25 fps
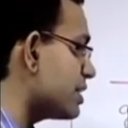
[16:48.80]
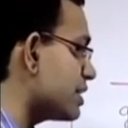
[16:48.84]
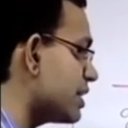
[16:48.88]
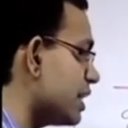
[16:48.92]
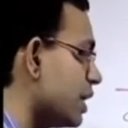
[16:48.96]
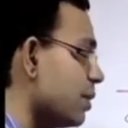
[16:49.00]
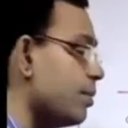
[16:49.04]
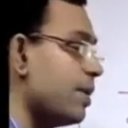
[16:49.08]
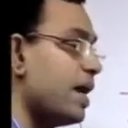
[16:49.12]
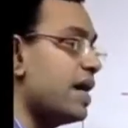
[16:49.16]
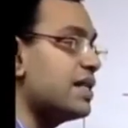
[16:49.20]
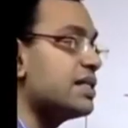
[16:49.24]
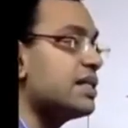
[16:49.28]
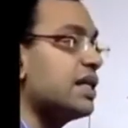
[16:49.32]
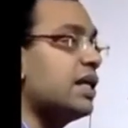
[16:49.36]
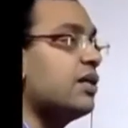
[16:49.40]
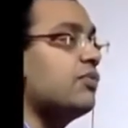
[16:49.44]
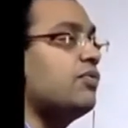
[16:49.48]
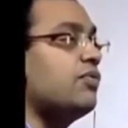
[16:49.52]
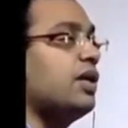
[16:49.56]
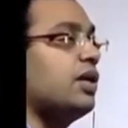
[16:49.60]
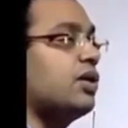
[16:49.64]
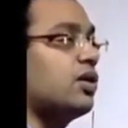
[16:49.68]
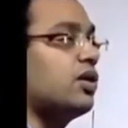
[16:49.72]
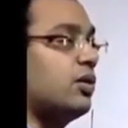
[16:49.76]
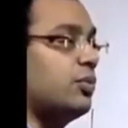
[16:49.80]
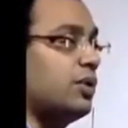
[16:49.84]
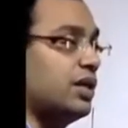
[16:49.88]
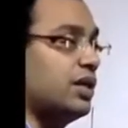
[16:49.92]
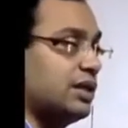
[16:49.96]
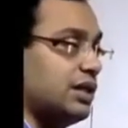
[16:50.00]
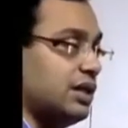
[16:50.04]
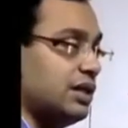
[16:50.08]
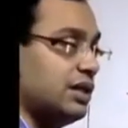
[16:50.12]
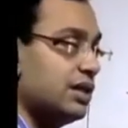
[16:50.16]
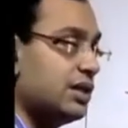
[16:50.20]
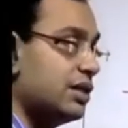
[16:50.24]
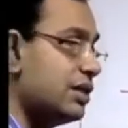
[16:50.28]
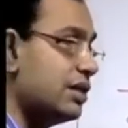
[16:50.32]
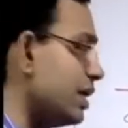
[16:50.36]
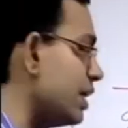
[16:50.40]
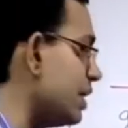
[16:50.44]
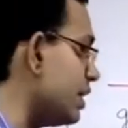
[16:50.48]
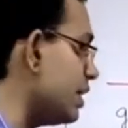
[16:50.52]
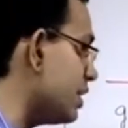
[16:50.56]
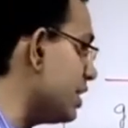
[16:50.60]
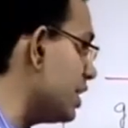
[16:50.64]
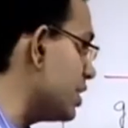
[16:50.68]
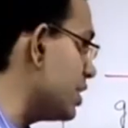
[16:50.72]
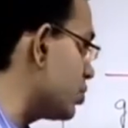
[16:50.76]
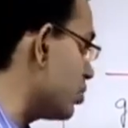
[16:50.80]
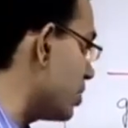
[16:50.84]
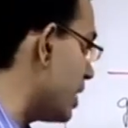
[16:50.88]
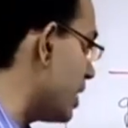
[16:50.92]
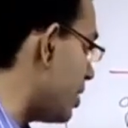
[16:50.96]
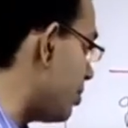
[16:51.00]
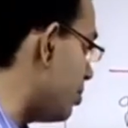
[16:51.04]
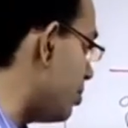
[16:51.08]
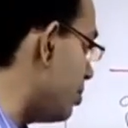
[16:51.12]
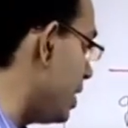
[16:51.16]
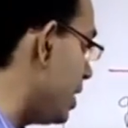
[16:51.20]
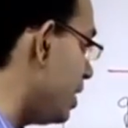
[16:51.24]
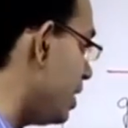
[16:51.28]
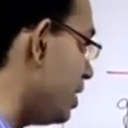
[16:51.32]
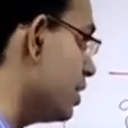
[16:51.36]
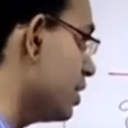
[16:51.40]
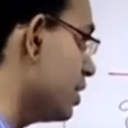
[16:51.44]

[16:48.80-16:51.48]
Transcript: same as A V comma t, then this would have been,